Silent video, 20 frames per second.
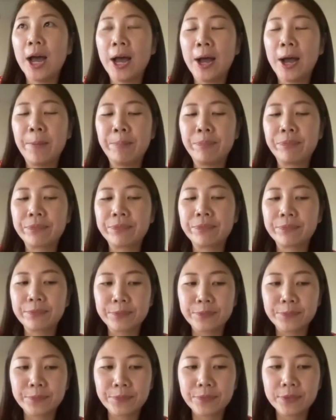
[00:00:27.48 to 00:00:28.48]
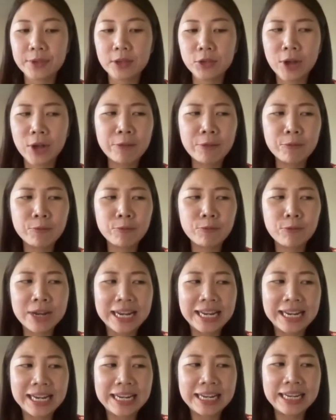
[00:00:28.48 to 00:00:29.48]
I
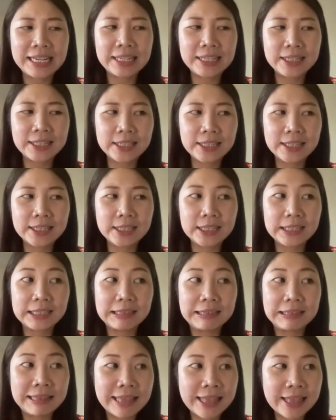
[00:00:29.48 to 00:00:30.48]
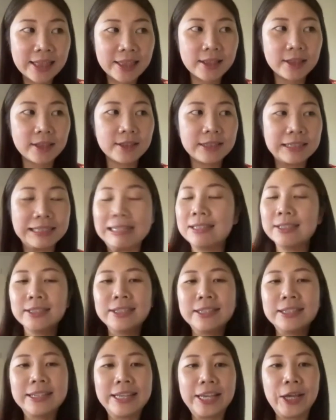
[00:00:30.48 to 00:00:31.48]
really
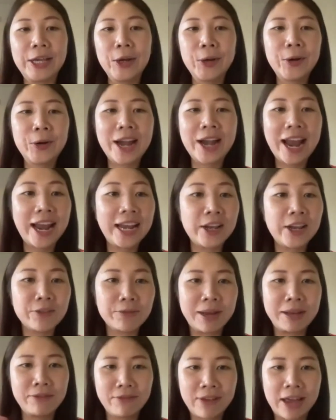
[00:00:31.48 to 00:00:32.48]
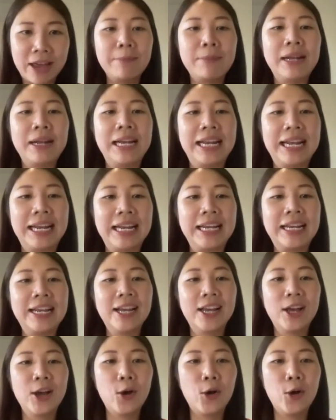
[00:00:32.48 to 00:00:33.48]
didn't hear any of my family
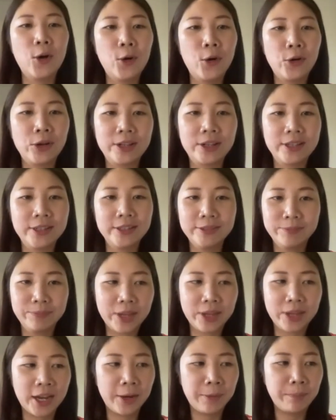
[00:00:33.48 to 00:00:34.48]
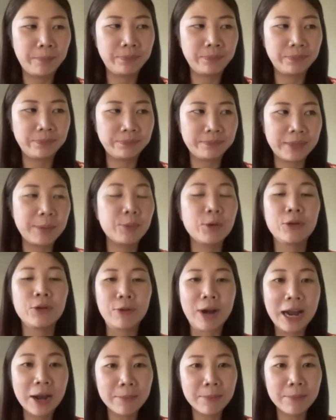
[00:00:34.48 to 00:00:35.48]
or people
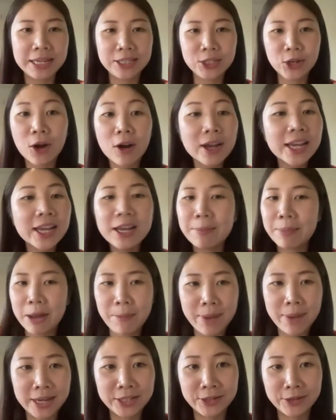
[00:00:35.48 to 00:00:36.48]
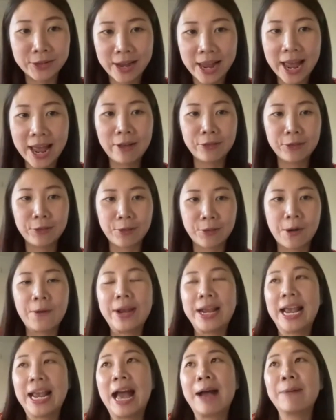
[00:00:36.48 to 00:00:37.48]
around me talking about mental health
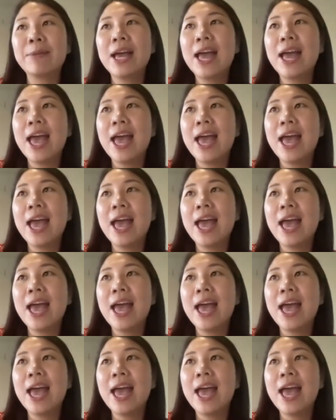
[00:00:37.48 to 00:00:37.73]
growing up.